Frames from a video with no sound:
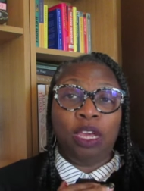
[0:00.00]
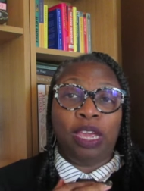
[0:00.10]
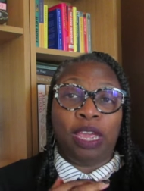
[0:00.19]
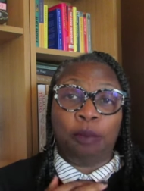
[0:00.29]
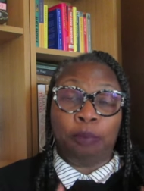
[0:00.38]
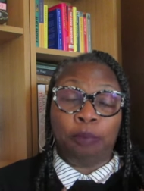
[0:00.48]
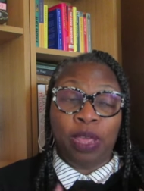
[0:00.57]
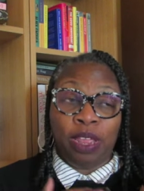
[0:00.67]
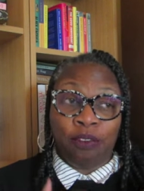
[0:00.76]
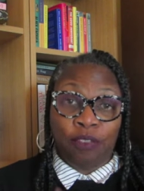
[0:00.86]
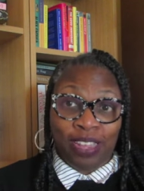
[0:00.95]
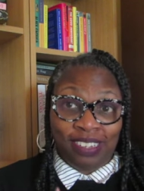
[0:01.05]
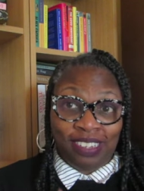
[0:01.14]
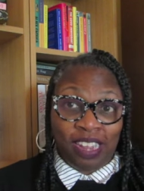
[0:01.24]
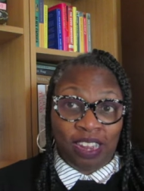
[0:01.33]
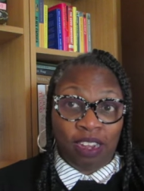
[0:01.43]
in, in
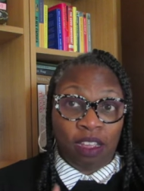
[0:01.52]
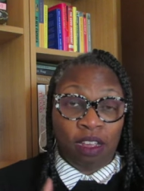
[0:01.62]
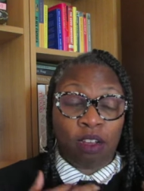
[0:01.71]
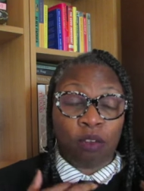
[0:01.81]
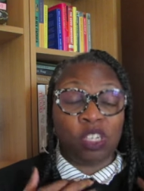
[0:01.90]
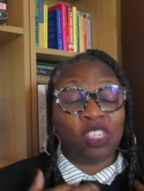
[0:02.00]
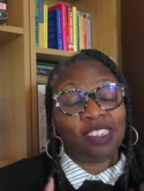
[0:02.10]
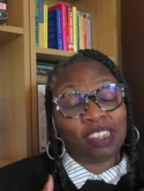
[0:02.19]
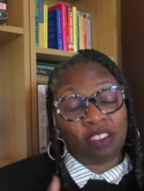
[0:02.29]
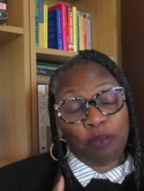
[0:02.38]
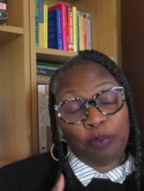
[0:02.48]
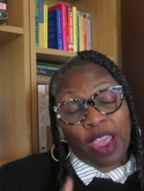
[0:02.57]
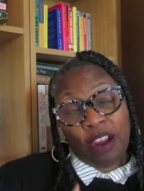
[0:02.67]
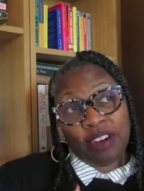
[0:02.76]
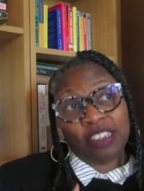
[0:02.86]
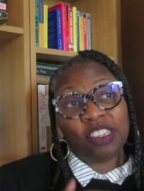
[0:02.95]
Vincennes, uh, which is south of
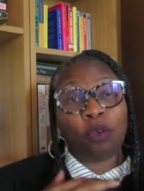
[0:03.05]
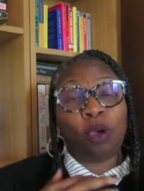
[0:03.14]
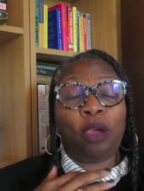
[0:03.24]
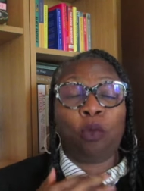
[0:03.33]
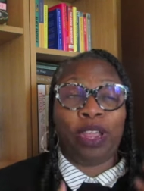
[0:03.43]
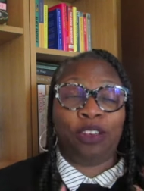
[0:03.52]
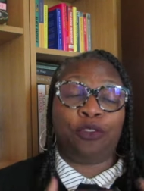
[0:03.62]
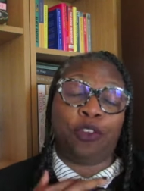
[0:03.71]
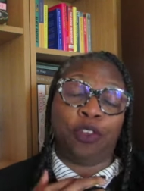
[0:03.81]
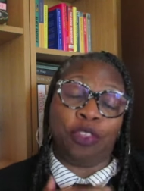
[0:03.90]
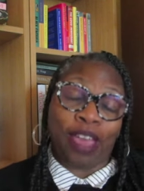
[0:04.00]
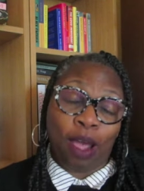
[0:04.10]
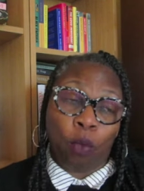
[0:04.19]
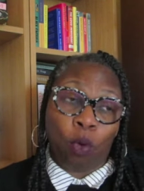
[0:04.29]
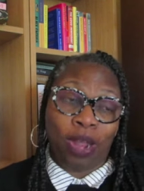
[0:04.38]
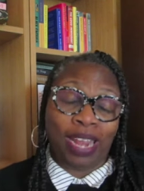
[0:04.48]
Paris. So I went for
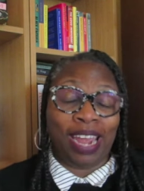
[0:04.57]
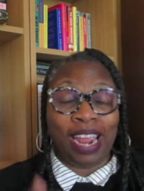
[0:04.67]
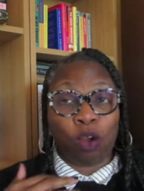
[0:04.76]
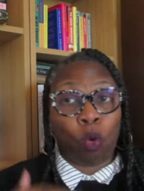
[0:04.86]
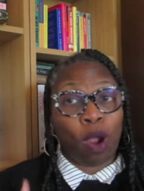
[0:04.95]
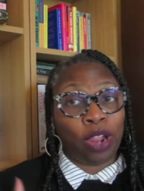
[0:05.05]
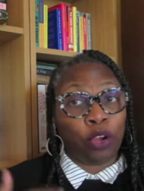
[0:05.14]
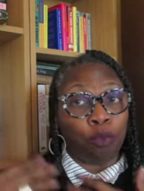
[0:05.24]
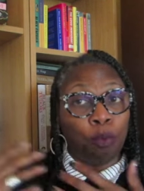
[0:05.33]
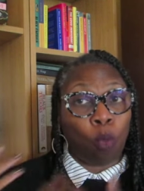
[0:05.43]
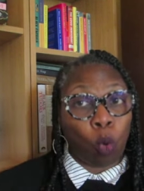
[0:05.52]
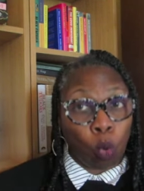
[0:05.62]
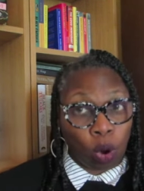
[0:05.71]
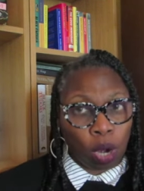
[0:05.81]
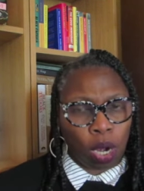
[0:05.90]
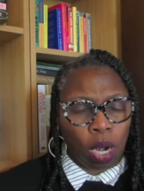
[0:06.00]
that one and I acquired
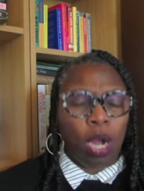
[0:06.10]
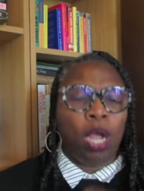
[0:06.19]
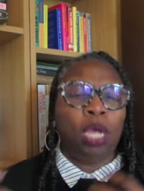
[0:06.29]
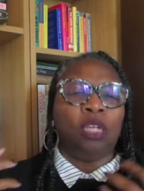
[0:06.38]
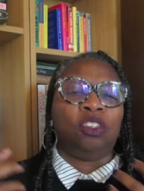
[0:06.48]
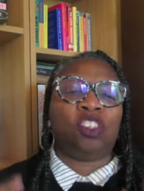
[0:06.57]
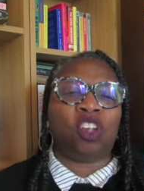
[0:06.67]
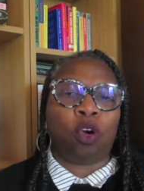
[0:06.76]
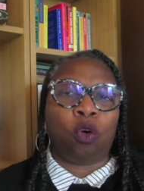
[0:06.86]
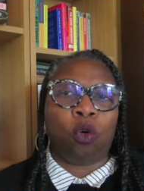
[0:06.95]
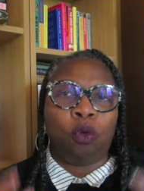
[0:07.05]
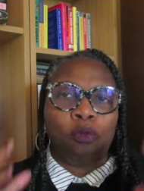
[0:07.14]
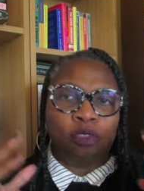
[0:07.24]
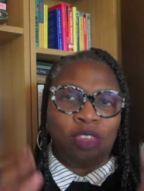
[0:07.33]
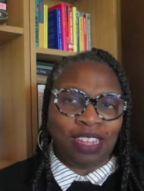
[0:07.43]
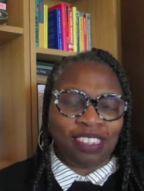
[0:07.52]
more. So
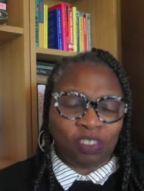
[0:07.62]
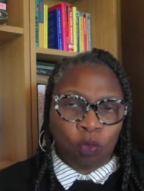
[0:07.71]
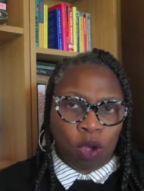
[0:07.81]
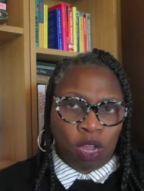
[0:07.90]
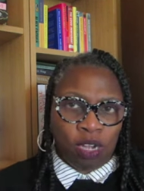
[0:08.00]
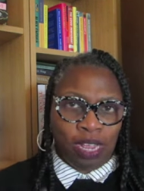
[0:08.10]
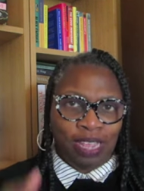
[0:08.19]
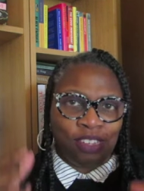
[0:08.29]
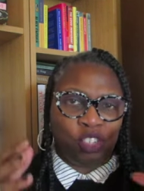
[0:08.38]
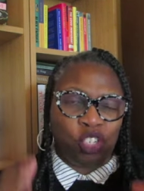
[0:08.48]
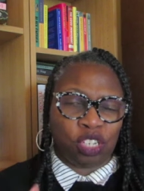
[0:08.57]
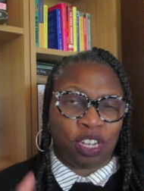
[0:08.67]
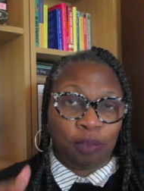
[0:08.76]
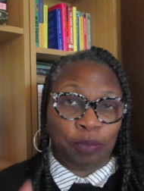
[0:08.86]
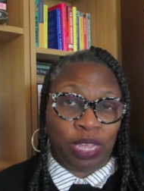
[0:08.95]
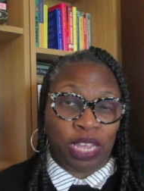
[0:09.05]
this one is just going
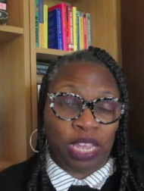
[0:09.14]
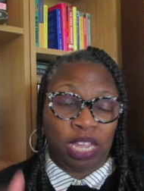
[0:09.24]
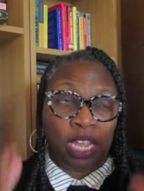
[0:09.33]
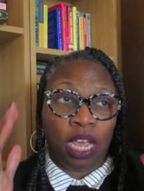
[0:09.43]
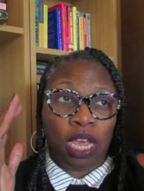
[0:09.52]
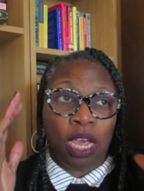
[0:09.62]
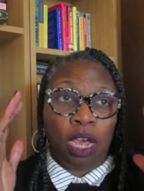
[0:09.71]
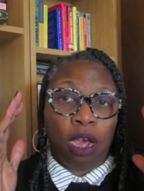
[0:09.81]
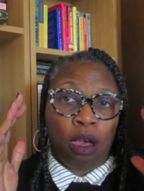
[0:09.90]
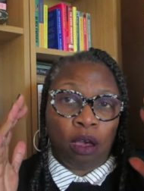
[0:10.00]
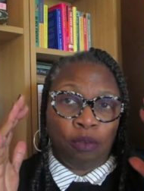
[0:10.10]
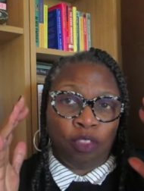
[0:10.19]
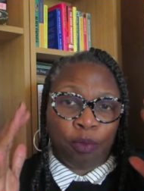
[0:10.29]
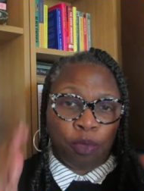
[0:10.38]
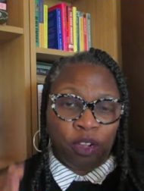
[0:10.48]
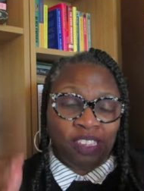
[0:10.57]
to be of
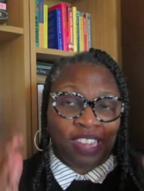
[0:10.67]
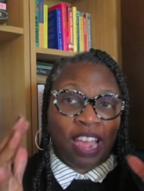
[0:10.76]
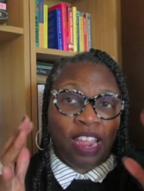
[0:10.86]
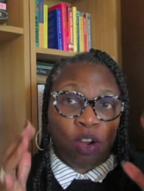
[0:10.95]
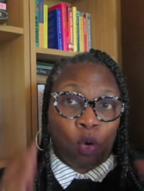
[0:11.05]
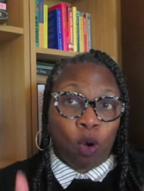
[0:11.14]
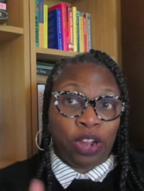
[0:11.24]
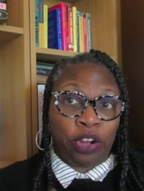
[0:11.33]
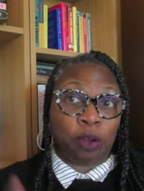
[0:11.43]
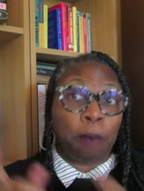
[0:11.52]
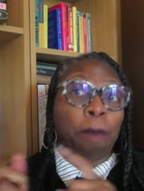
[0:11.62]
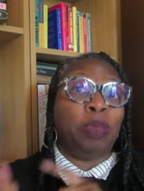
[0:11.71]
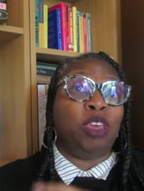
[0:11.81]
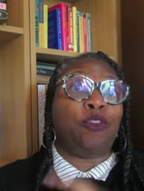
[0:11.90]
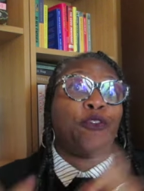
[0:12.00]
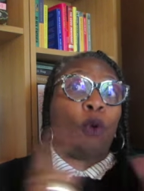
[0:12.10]
the books I acquired
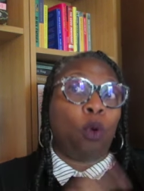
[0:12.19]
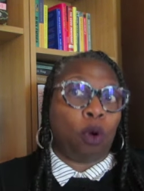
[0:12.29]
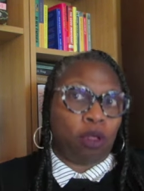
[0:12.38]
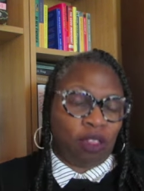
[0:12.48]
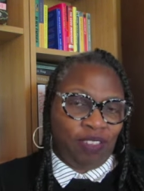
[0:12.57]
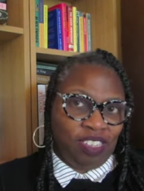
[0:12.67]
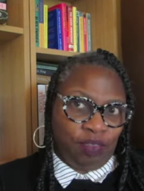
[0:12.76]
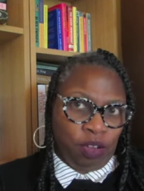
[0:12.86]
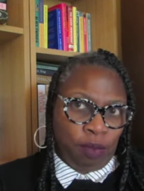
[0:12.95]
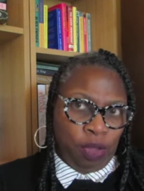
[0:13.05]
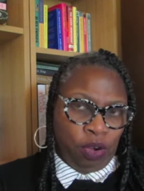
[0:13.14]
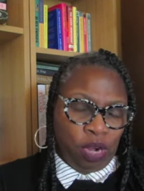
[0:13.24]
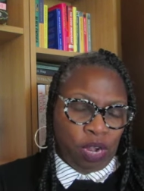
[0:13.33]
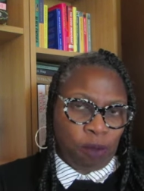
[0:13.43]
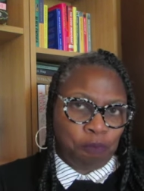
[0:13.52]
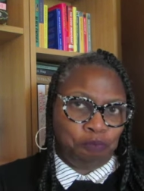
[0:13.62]
before the Festival
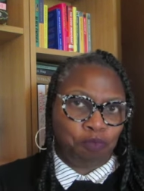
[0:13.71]
America.